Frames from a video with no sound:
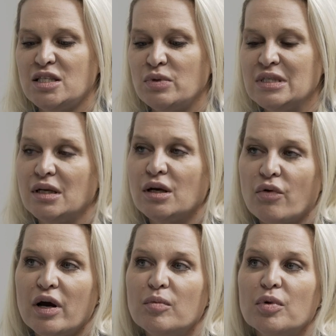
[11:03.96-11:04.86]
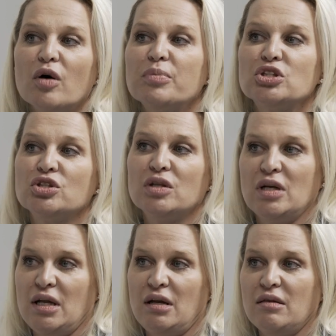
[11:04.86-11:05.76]
this was an incredible
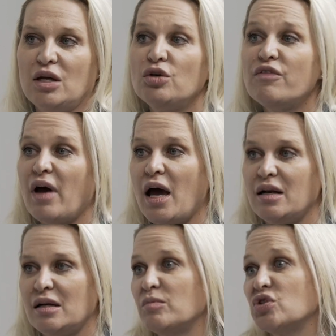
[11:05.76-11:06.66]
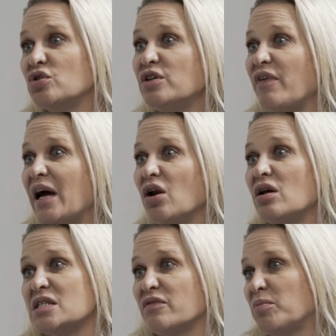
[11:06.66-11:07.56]
opportunity that you've had, and I'm sure you've had
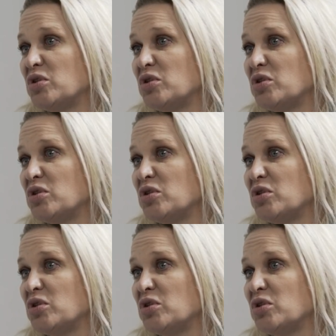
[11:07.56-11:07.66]
lots of